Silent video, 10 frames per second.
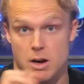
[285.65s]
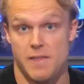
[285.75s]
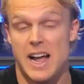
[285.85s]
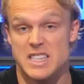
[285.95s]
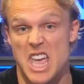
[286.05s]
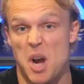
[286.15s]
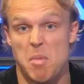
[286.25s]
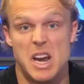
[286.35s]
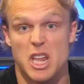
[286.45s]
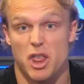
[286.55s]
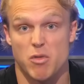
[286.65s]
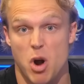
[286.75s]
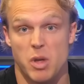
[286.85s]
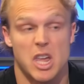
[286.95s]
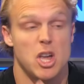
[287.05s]
and that's an intermediate
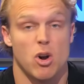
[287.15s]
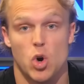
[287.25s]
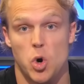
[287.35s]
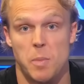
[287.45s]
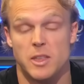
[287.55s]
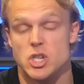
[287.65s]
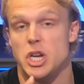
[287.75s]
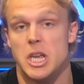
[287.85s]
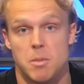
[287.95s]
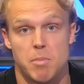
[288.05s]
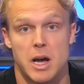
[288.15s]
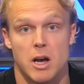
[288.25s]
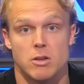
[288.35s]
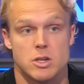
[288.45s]
throw to Keon Coleman, to Jaheim Bell,